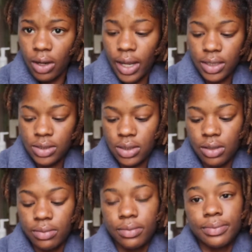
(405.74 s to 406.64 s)
Okay, so
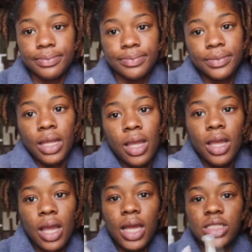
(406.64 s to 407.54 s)

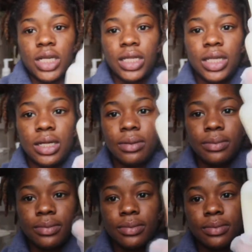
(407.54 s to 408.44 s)
I shaked it up
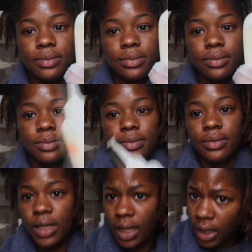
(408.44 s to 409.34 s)

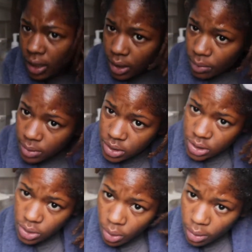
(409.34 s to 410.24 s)
and we're
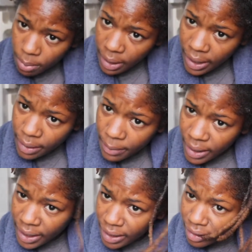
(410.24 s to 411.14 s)
just gonna apply it to
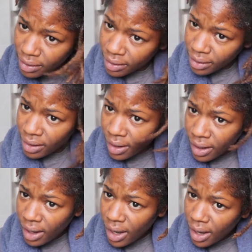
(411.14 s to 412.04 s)
my hair.
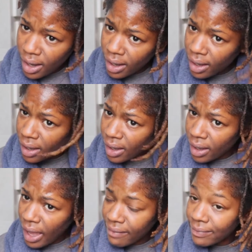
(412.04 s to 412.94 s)

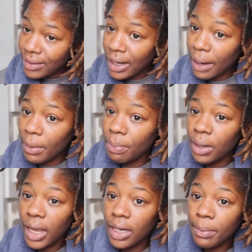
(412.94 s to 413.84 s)
I feel like I'm gonna
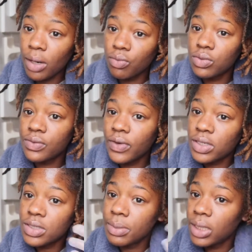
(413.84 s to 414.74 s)
apply it to my roots
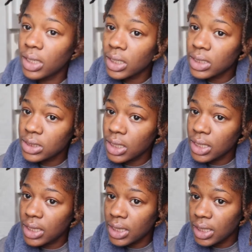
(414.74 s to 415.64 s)
first because
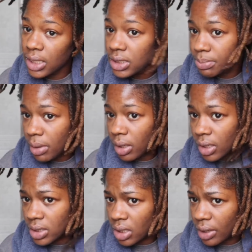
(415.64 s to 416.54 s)
this part
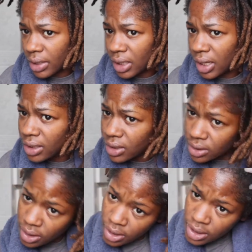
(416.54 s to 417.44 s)
is already colored,
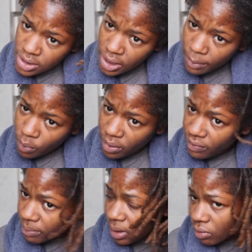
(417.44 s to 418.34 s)
so I'm gonna work
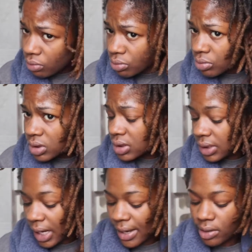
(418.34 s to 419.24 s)
from my roots
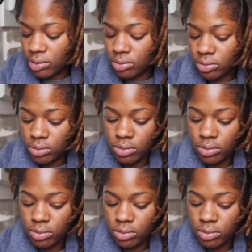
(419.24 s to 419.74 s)
down